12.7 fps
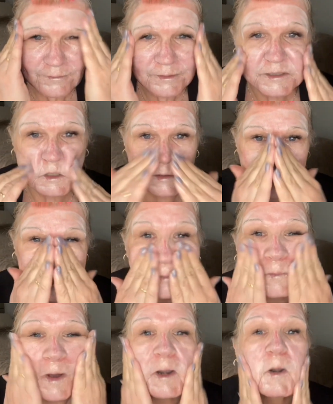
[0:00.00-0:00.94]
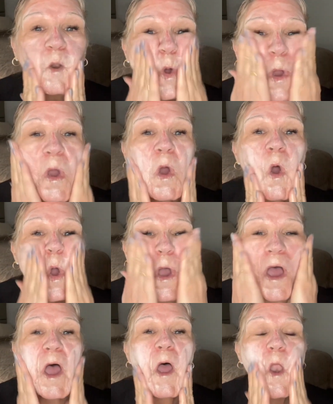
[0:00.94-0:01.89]
we're just doing one
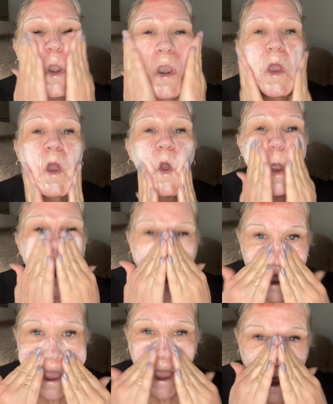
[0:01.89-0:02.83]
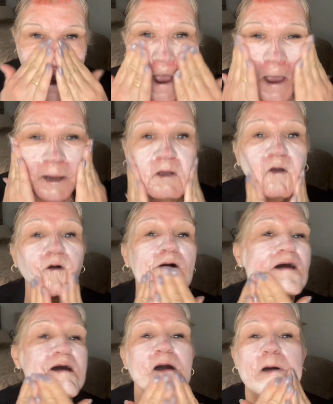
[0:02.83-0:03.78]
and uh, I,
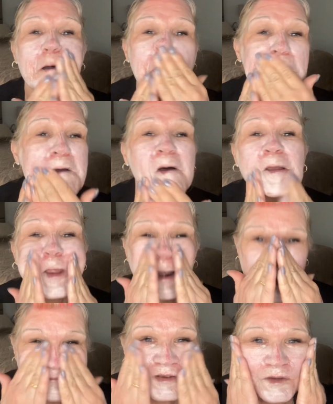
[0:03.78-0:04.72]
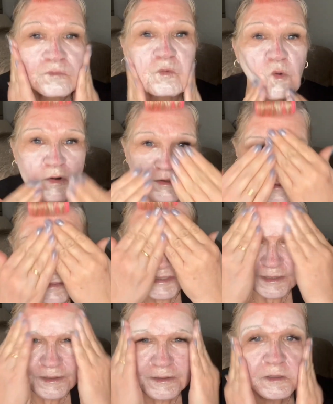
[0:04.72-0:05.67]
I don't have any water,
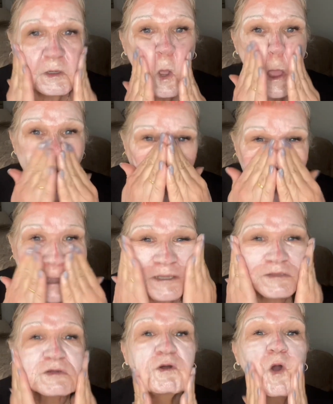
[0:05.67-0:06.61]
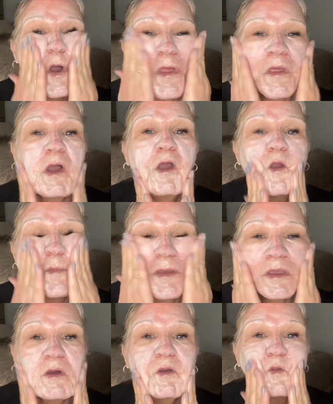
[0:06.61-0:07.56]
so that's all right though,
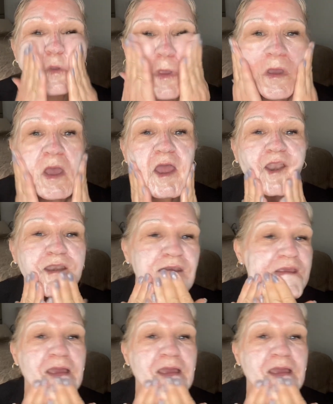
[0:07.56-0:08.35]
because, and